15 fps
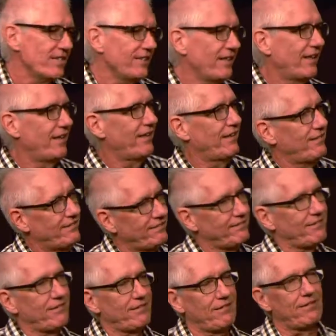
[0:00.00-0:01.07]
Uh,
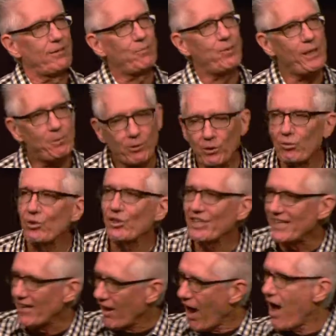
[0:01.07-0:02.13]
the people who
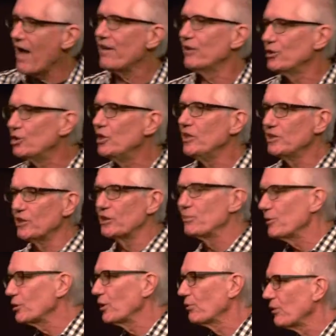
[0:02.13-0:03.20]
really got Jesus
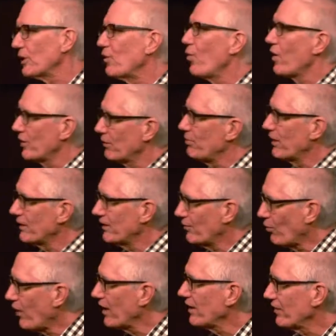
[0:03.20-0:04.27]
must have really wondered by, uh,
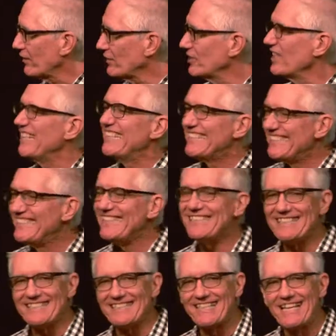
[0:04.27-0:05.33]
why others
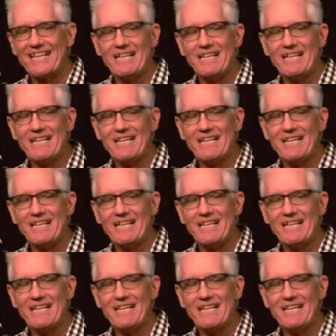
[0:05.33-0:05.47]
didn't.